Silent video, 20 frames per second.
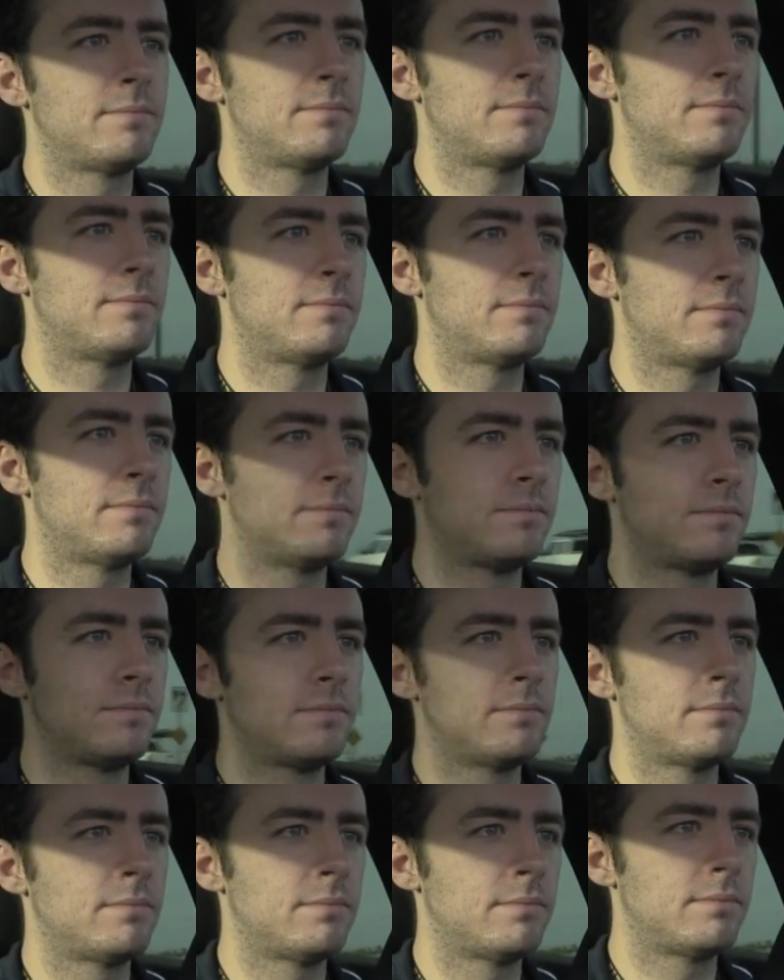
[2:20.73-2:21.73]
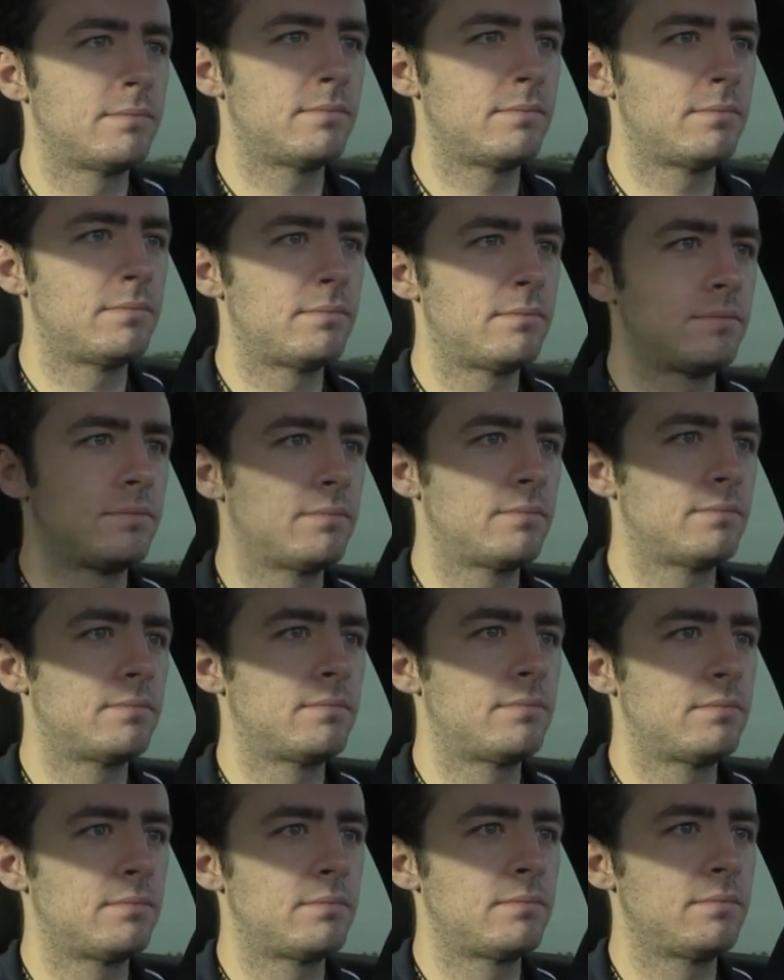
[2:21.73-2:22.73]

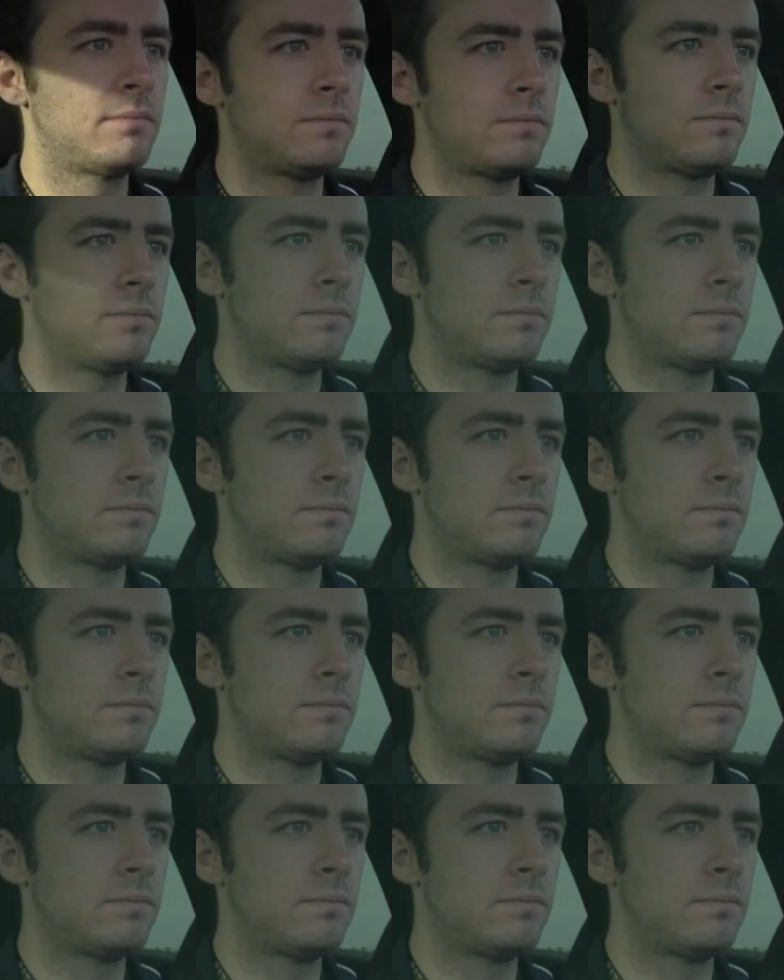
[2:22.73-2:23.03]
[no speech]